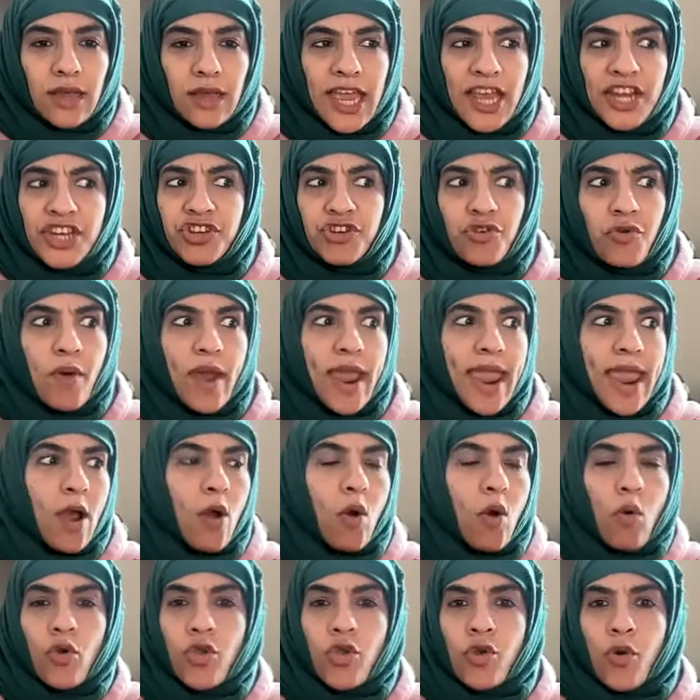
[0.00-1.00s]
and you're
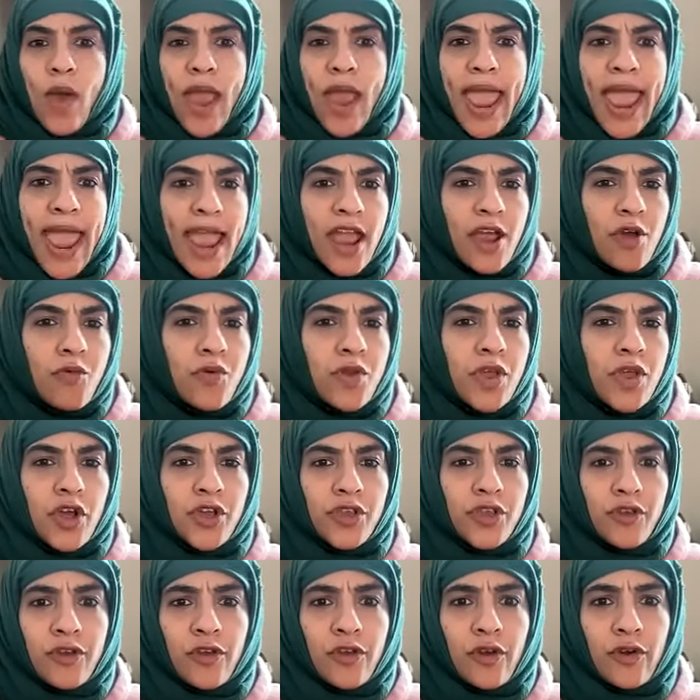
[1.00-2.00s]
angry
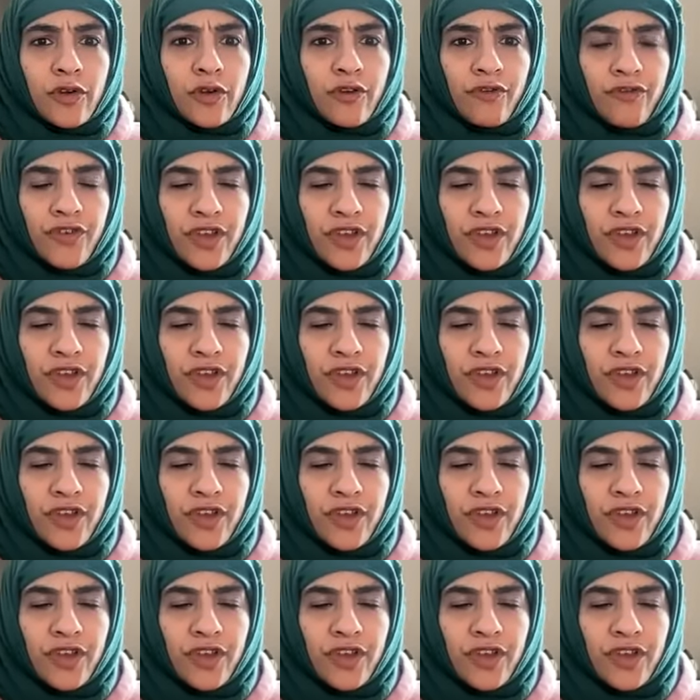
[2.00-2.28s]
and you're